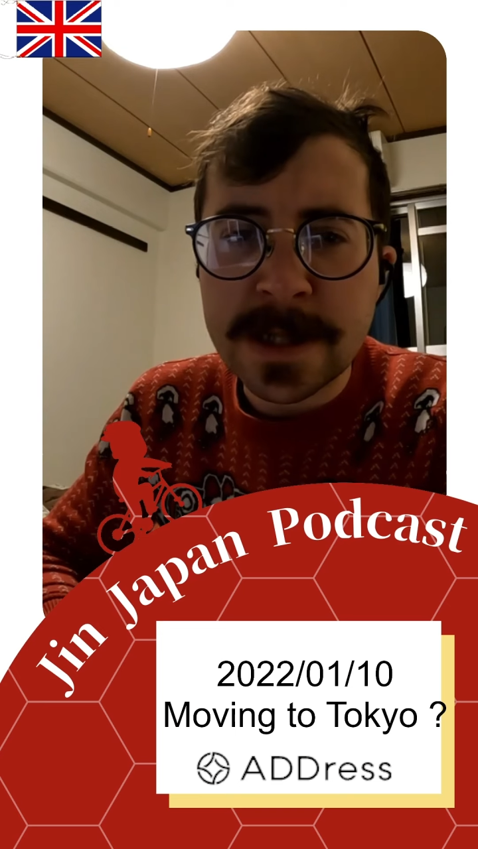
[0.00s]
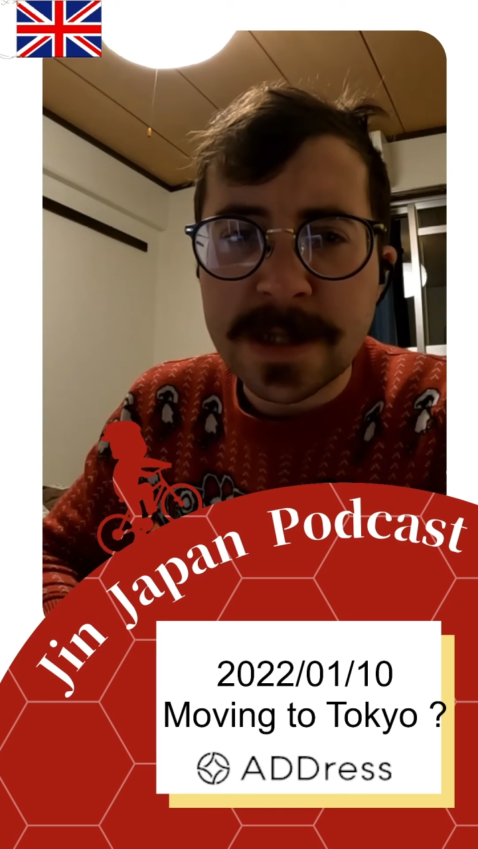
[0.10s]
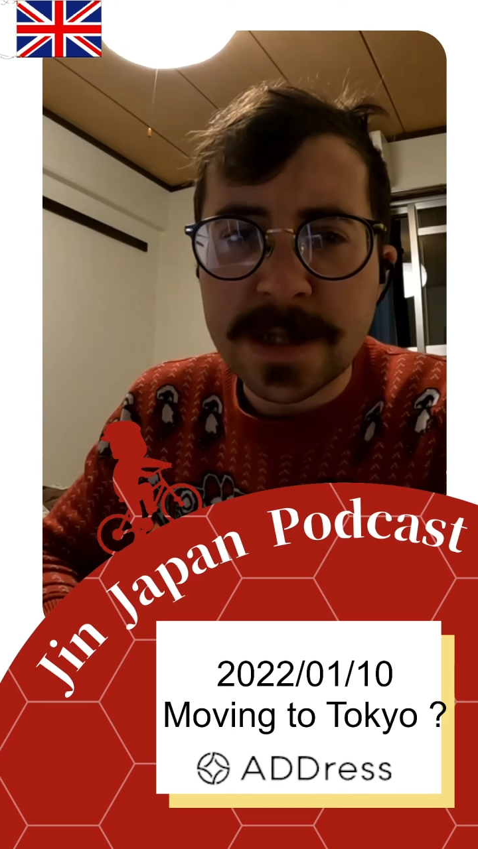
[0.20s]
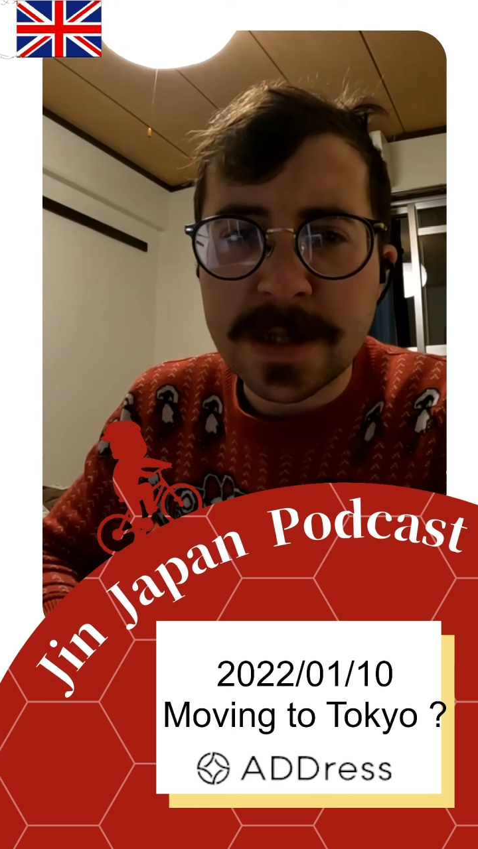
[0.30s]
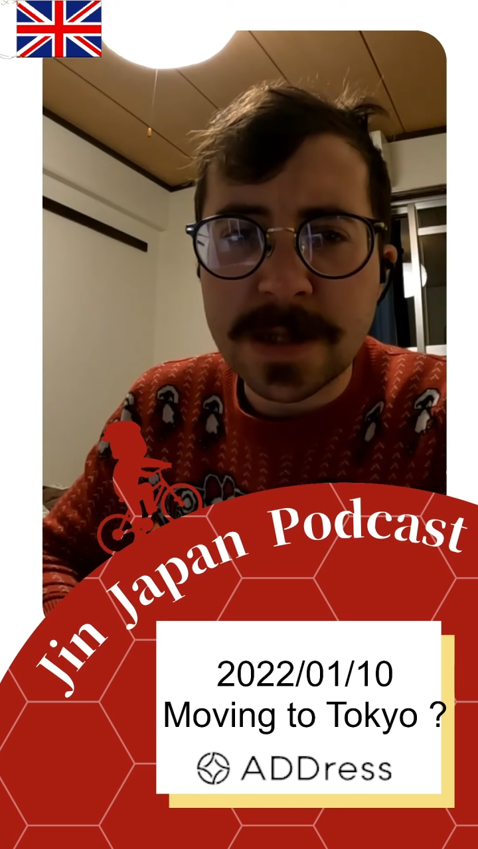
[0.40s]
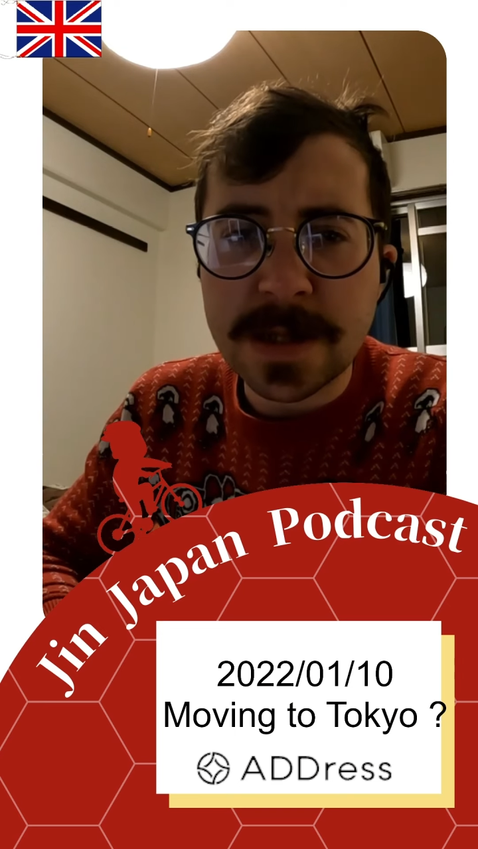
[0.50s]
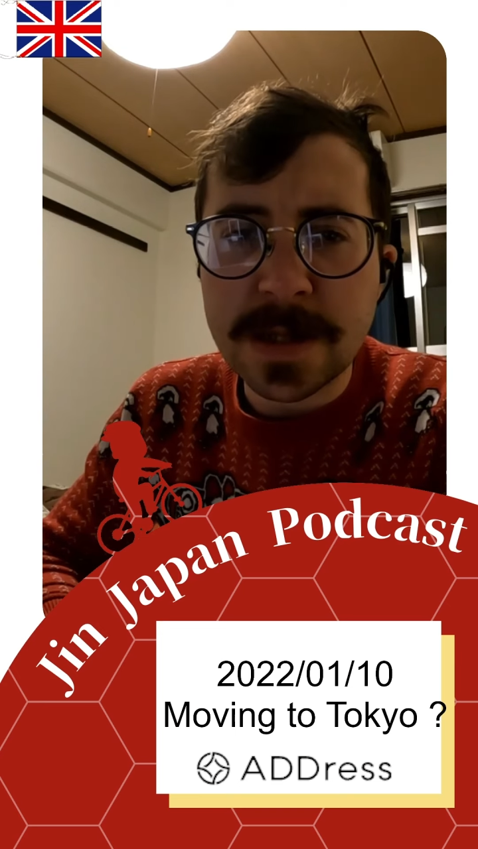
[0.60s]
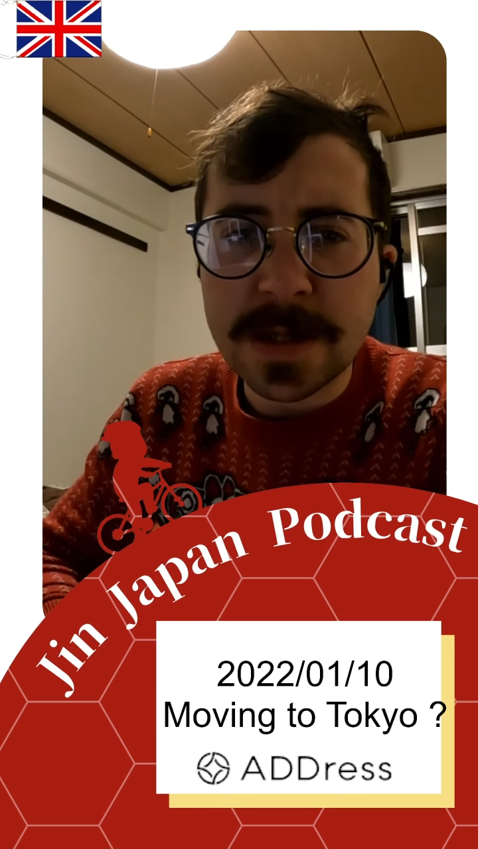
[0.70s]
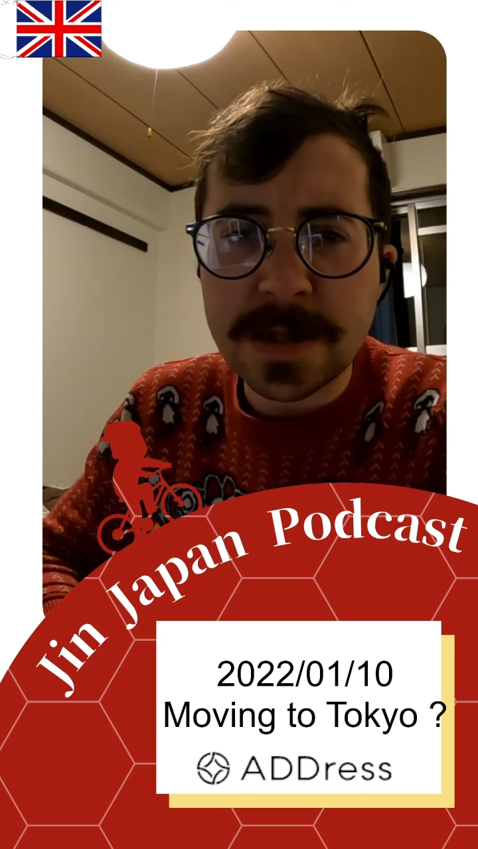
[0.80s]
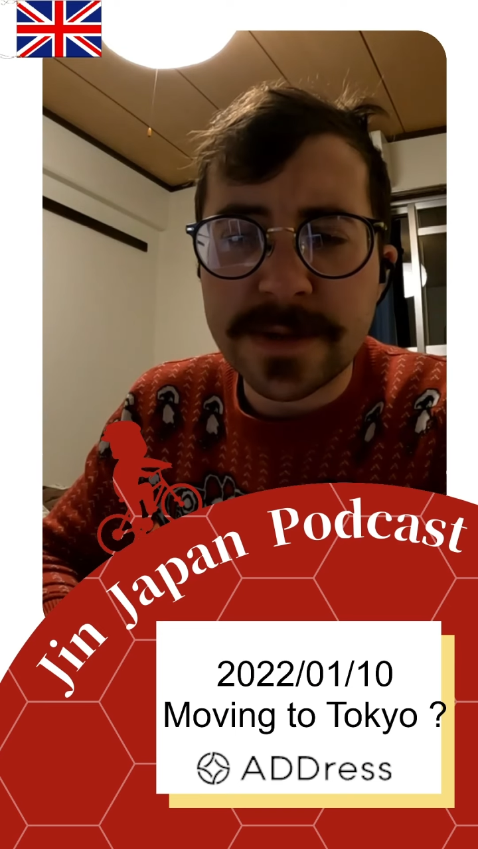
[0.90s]

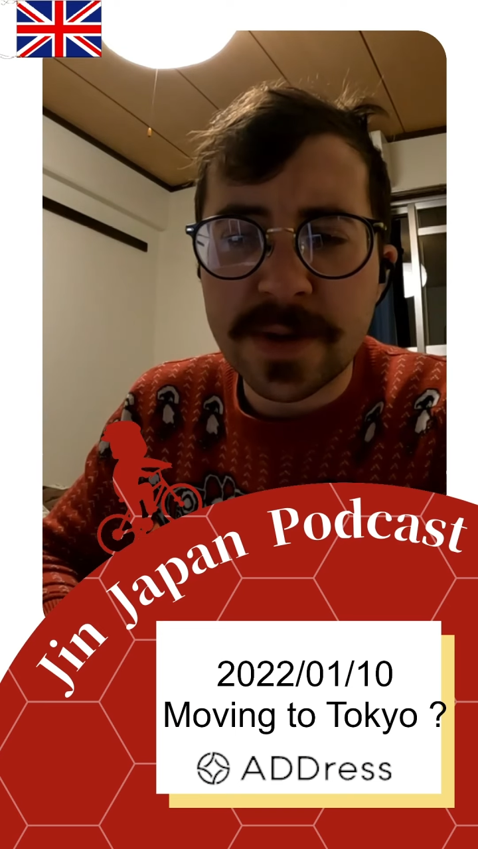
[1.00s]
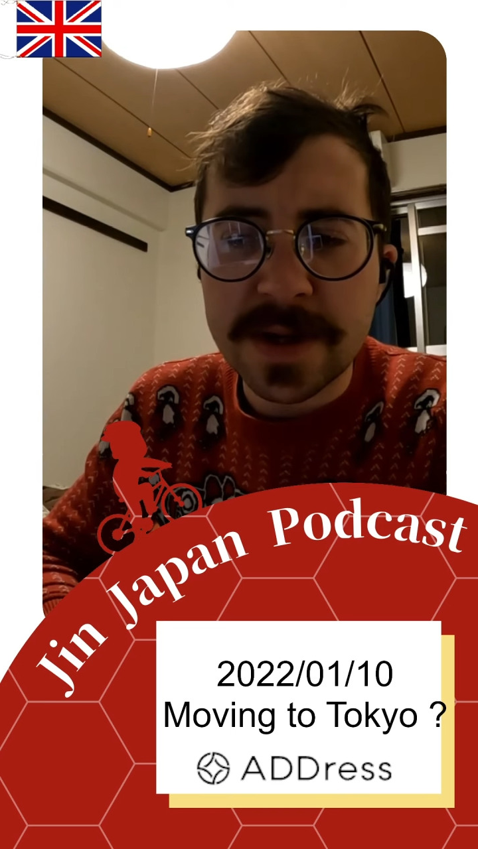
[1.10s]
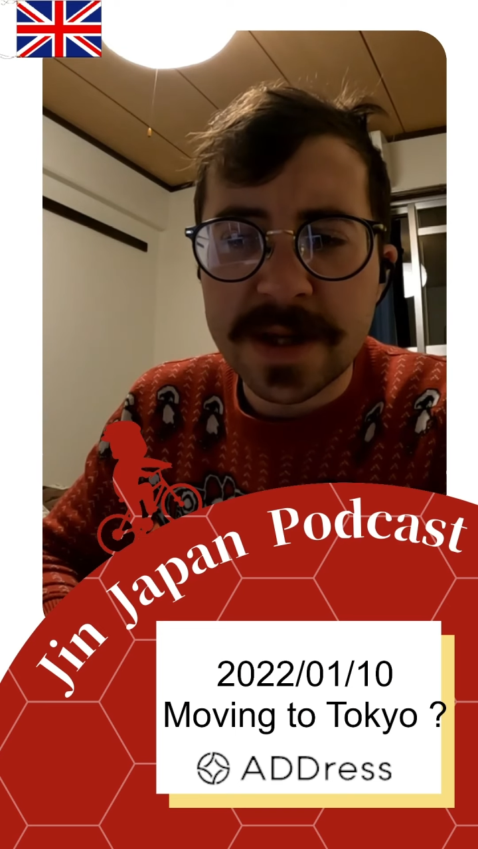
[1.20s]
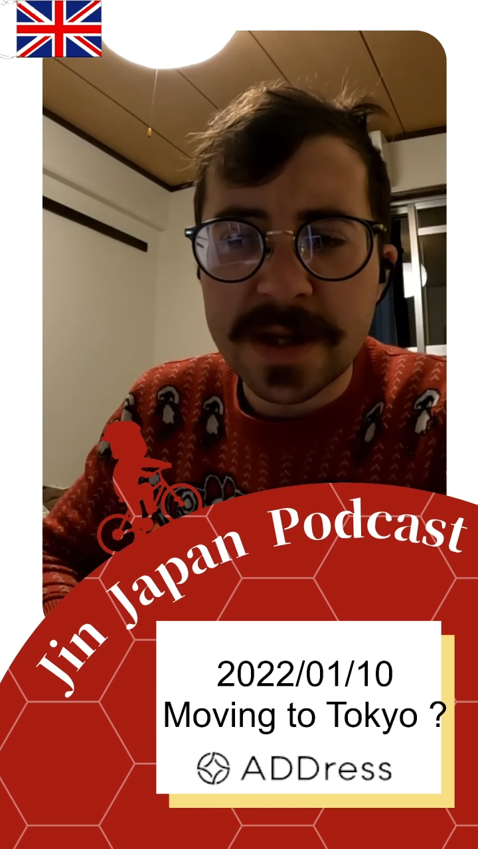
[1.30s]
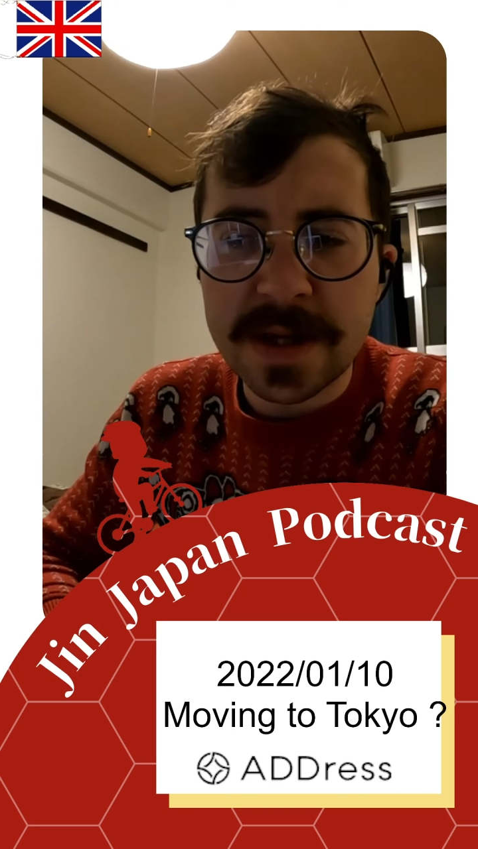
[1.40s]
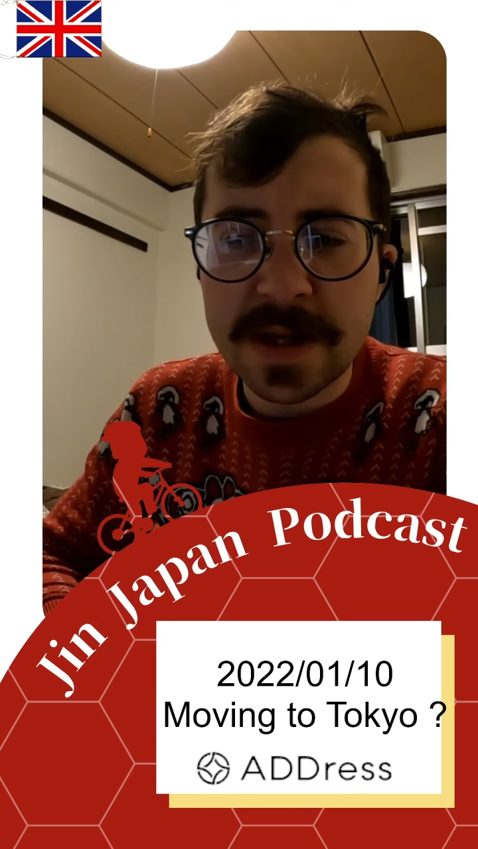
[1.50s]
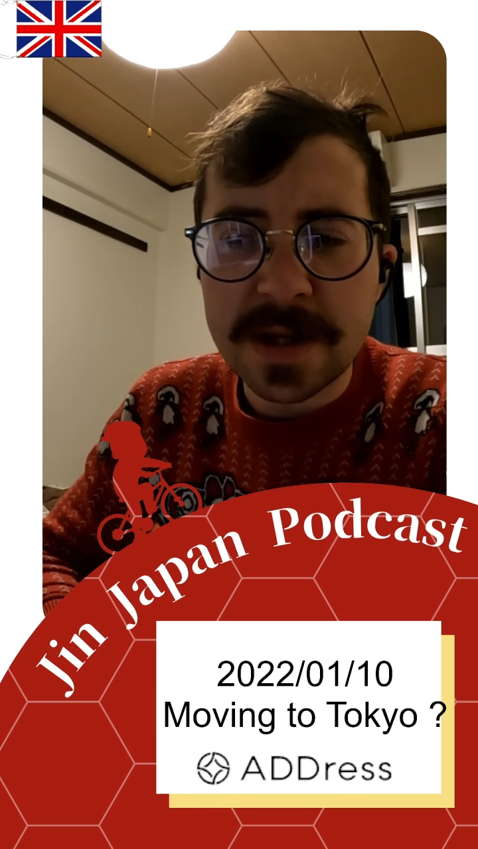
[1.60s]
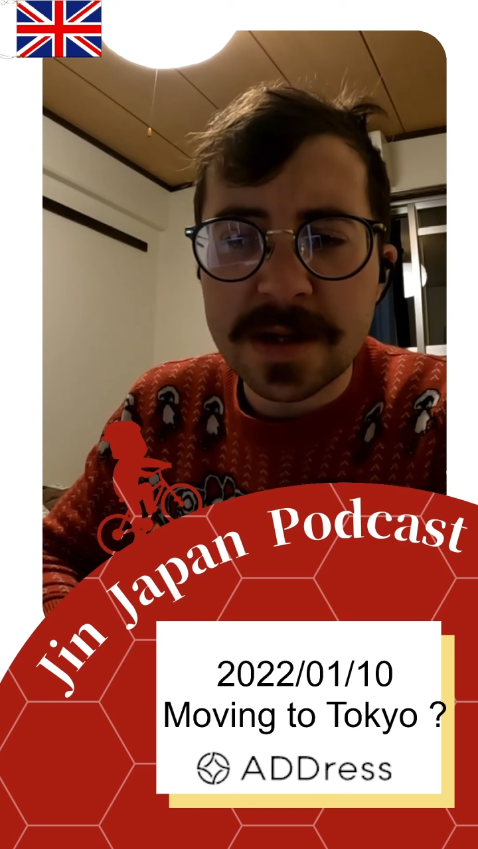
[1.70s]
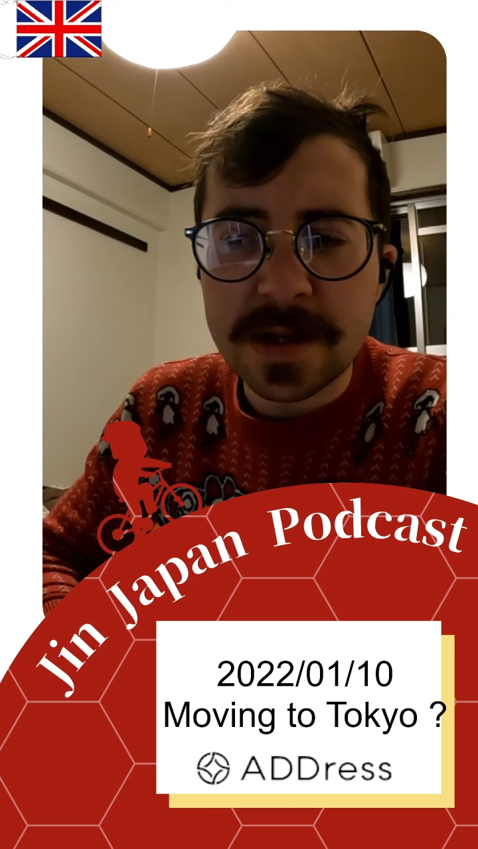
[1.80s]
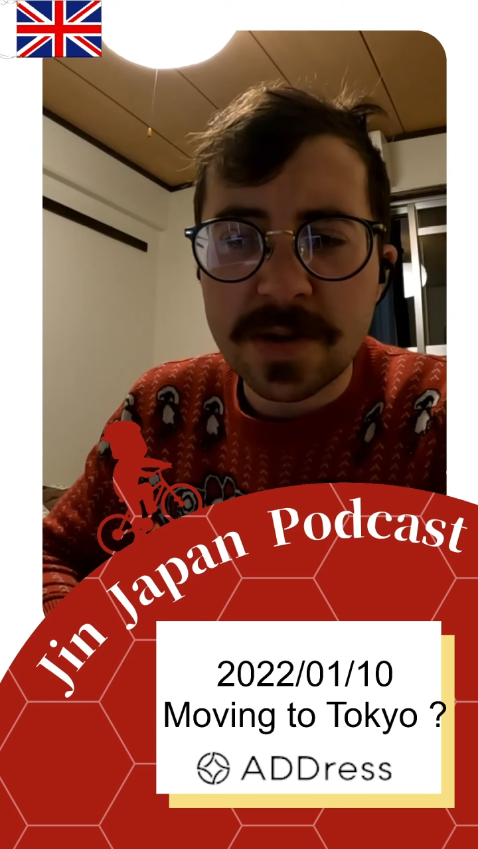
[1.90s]
Oh, I don't see,
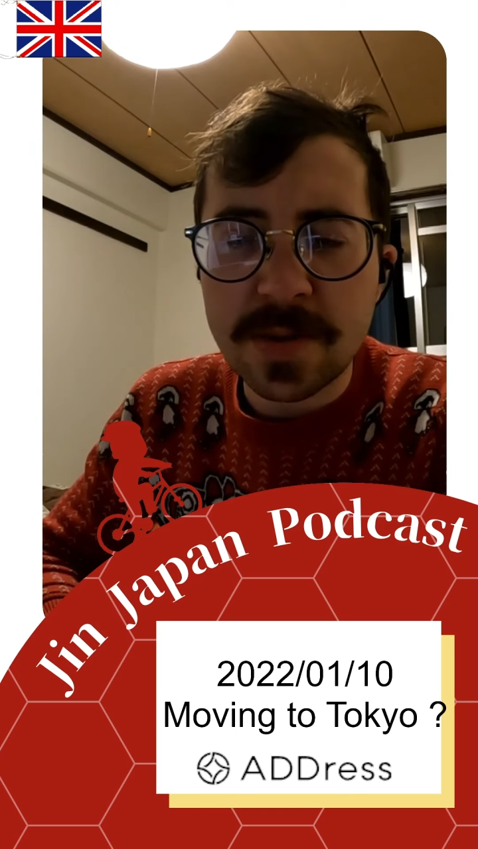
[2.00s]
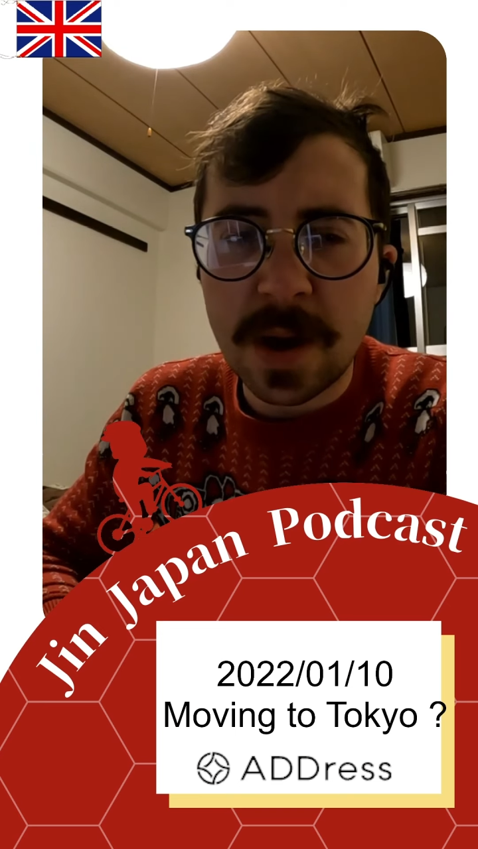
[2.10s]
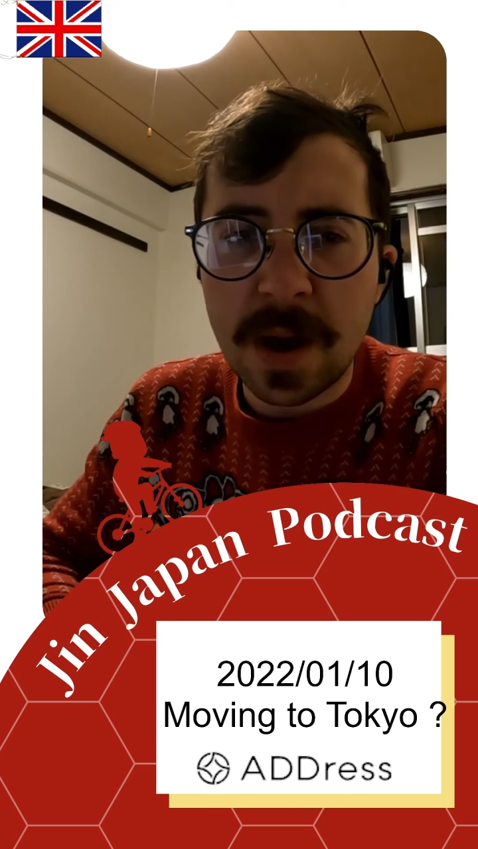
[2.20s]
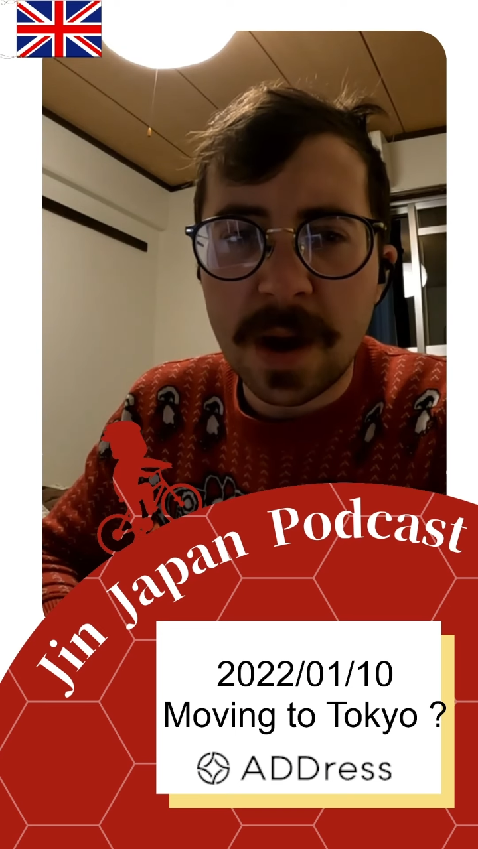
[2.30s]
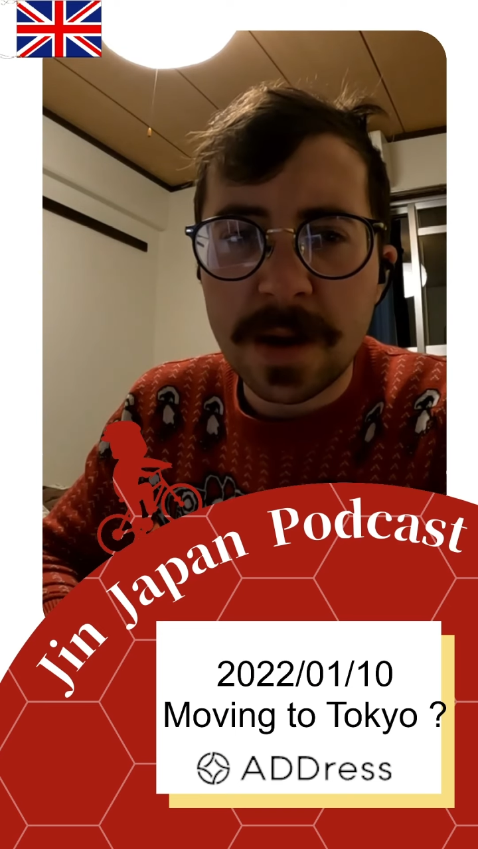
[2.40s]
can you not?